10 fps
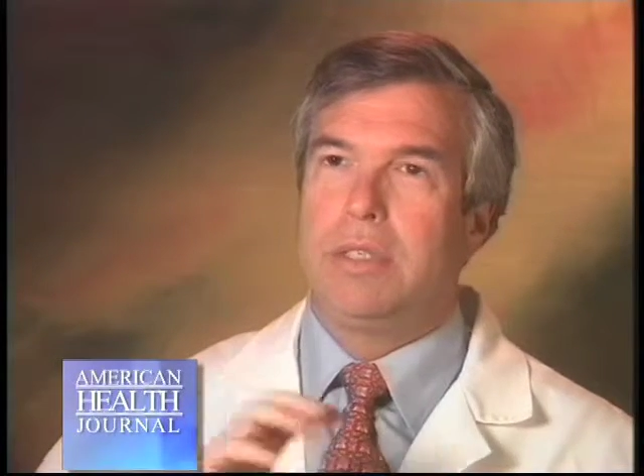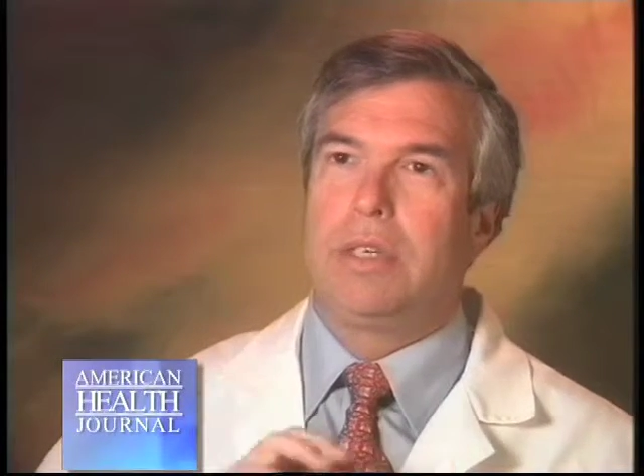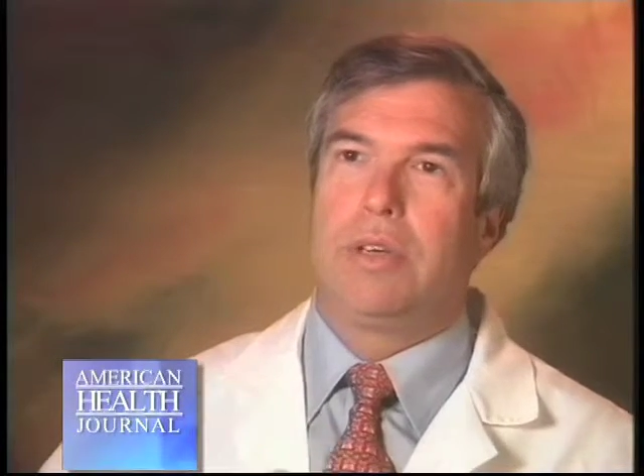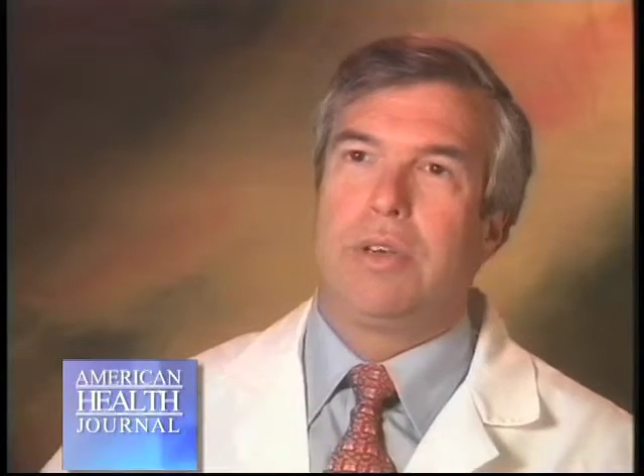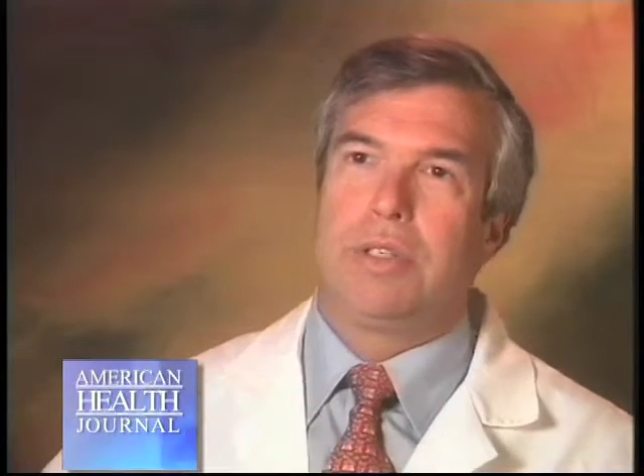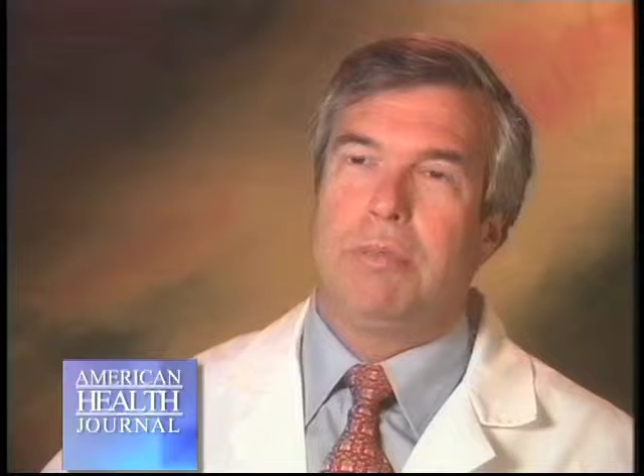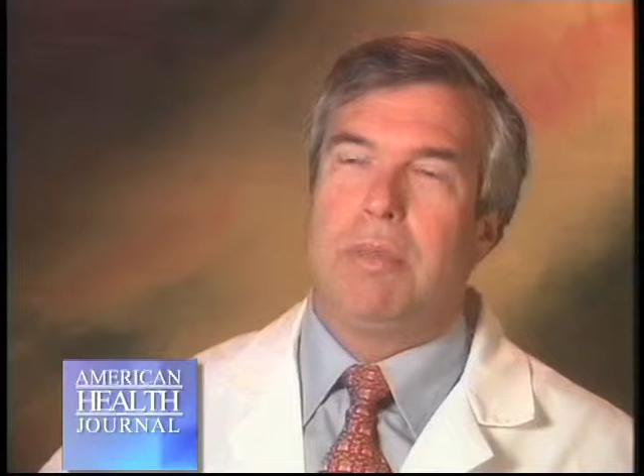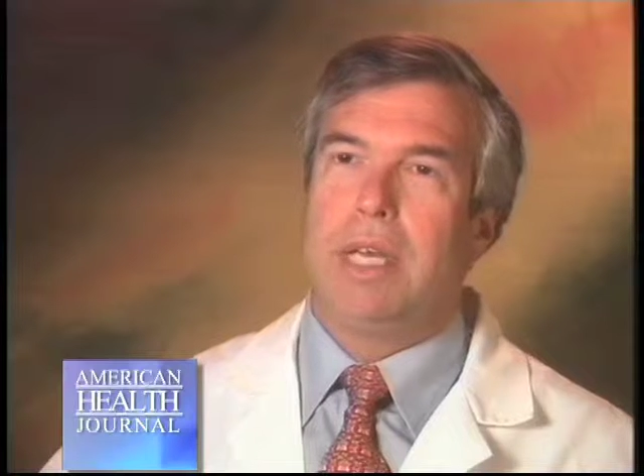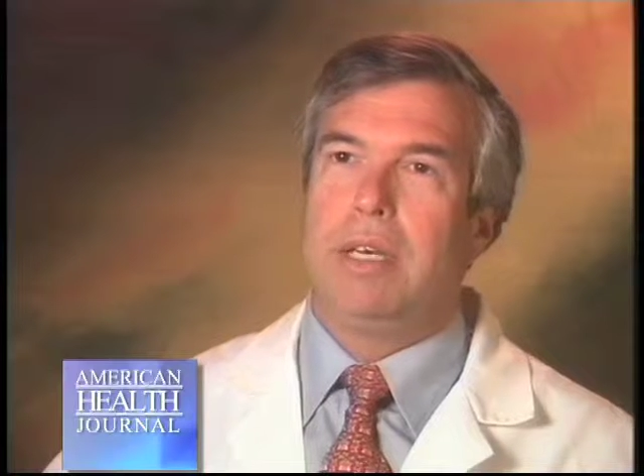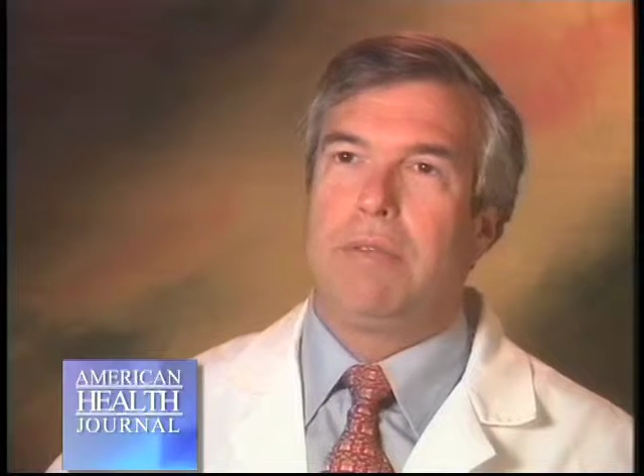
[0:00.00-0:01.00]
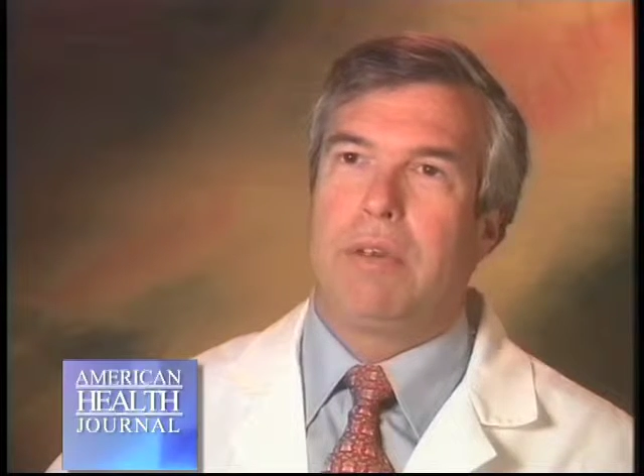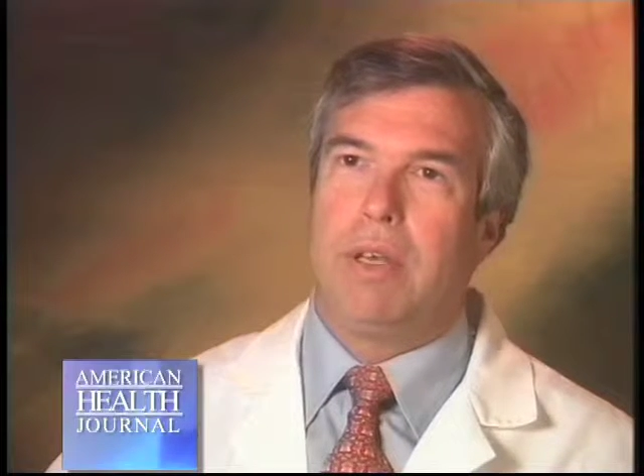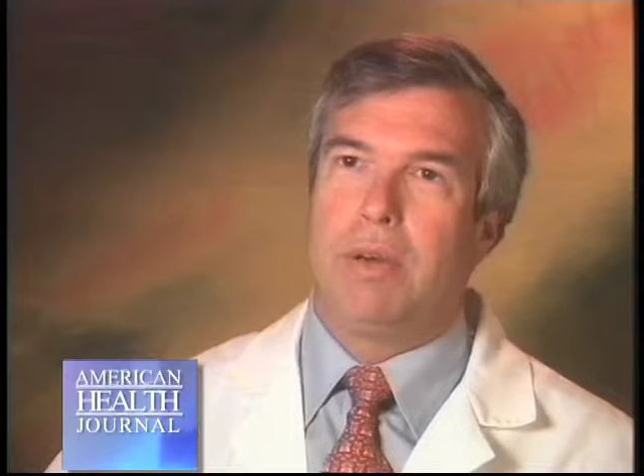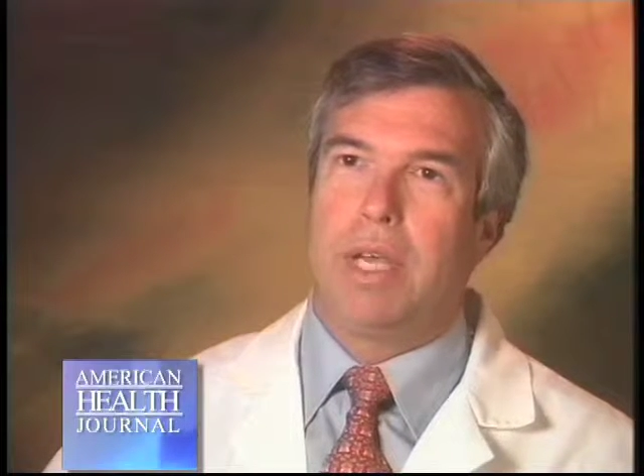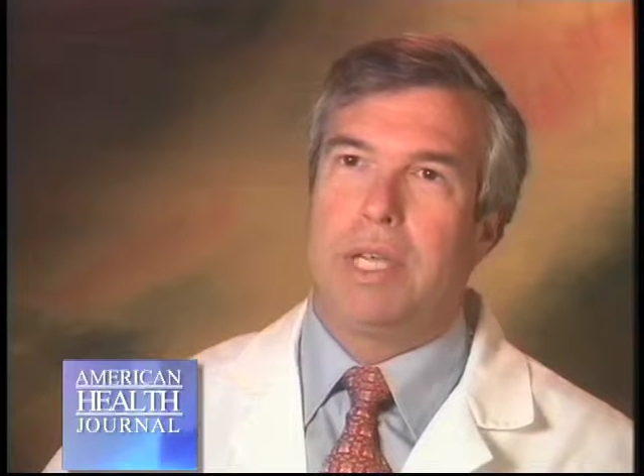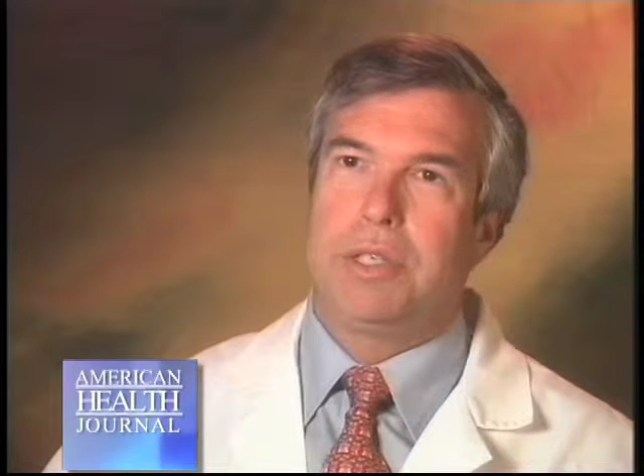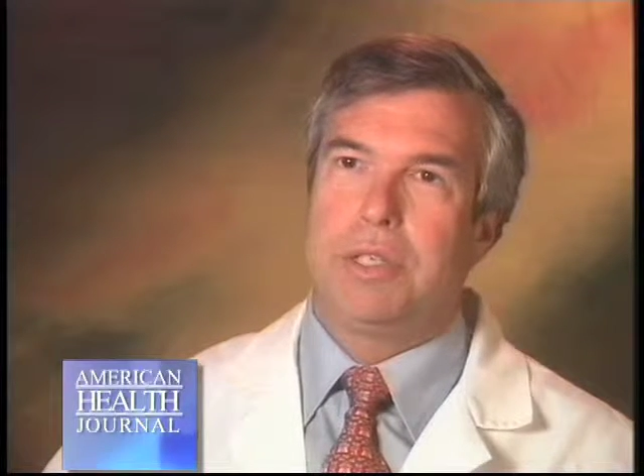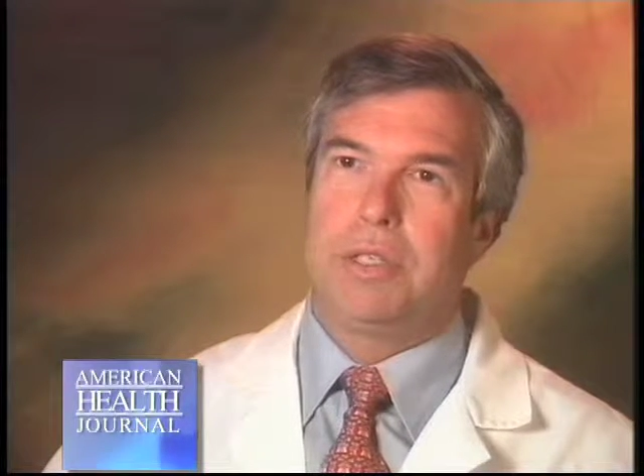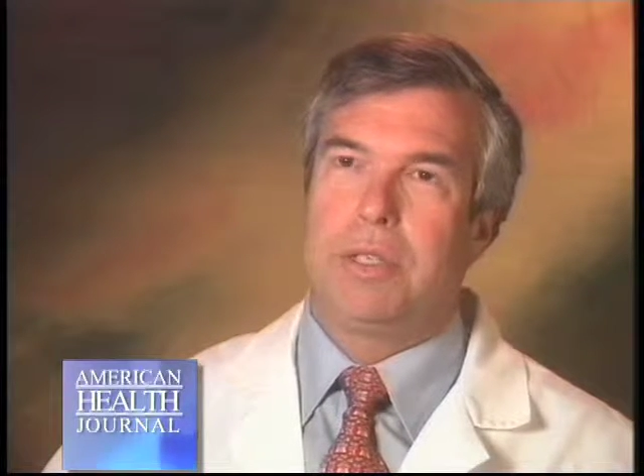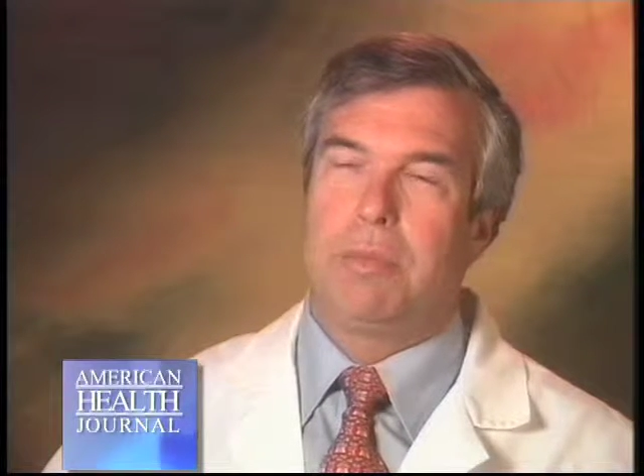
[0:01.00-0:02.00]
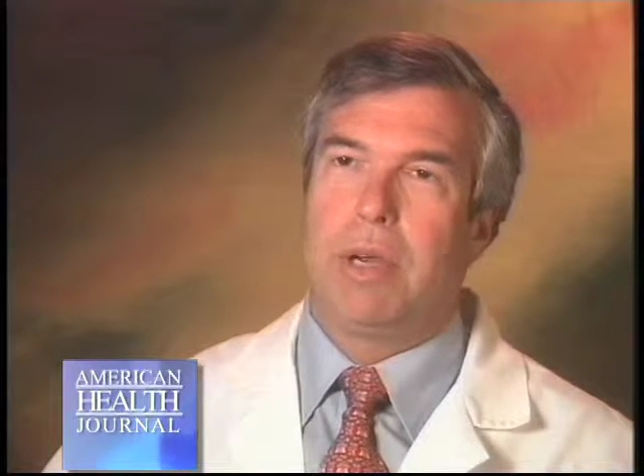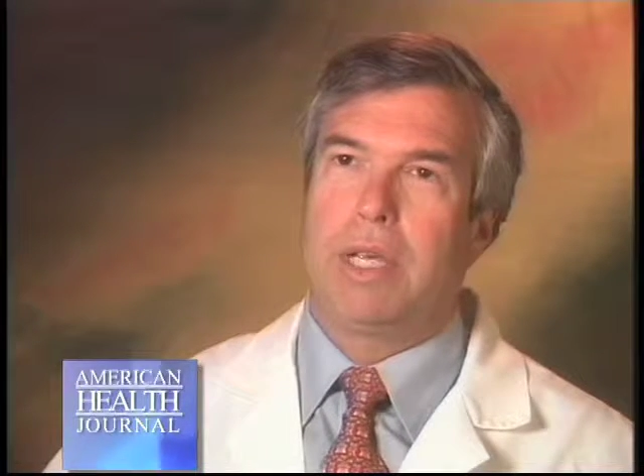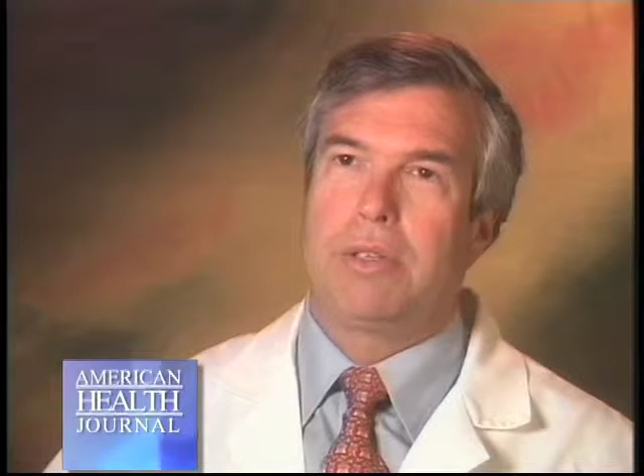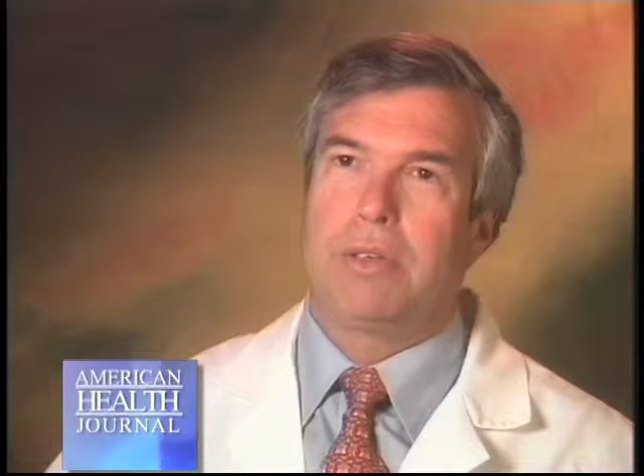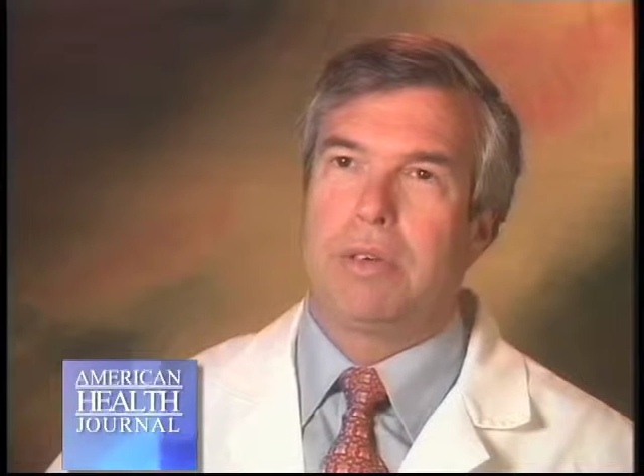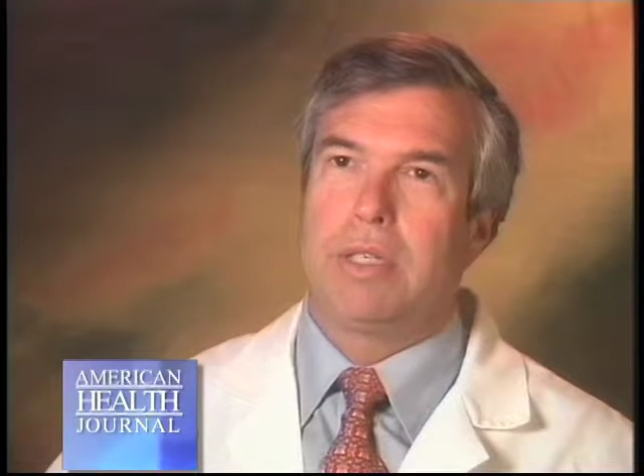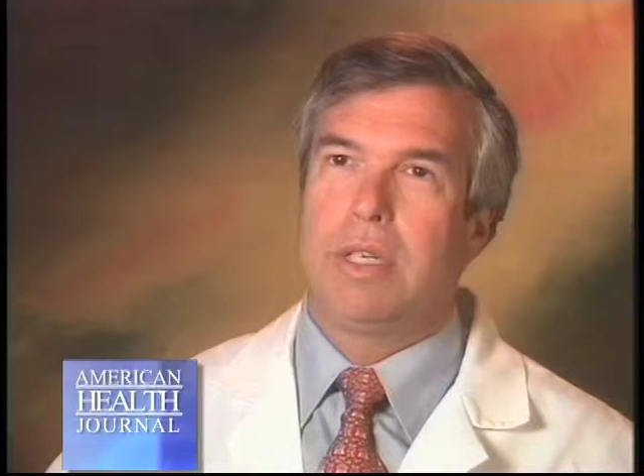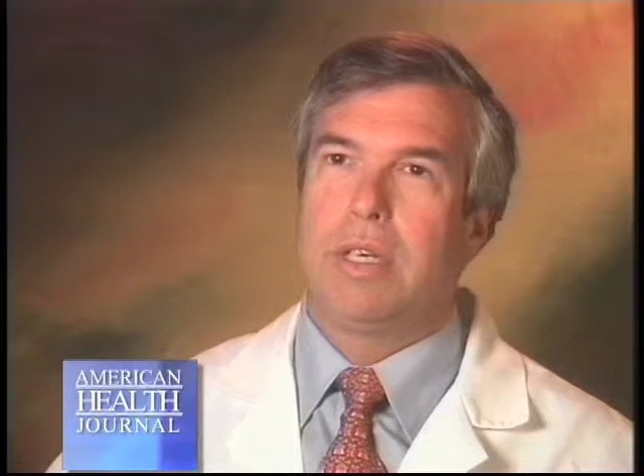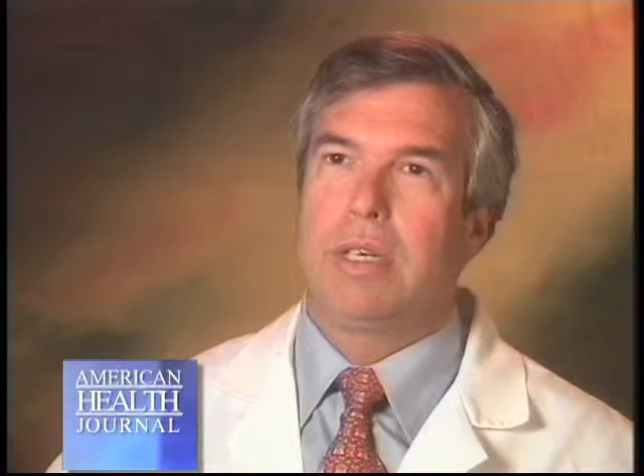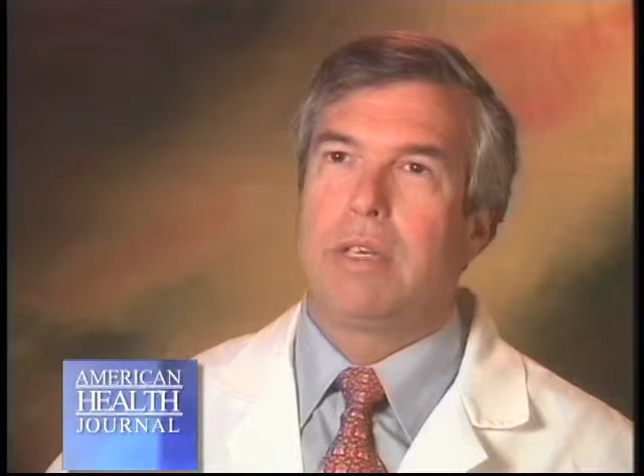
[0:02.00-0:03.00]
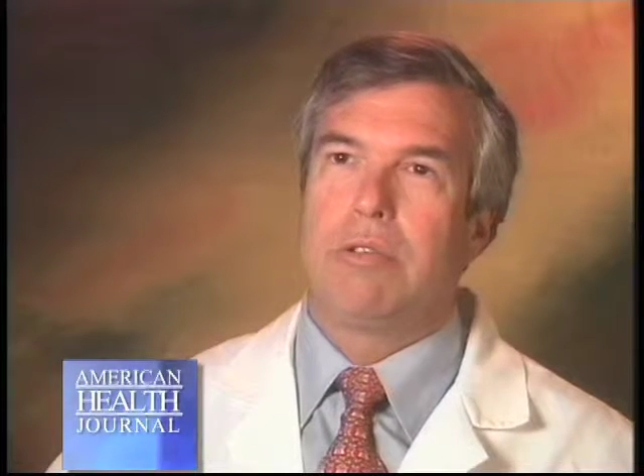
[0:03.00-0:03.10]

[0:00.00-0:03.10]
that occurs in many different locations in the breast or is in a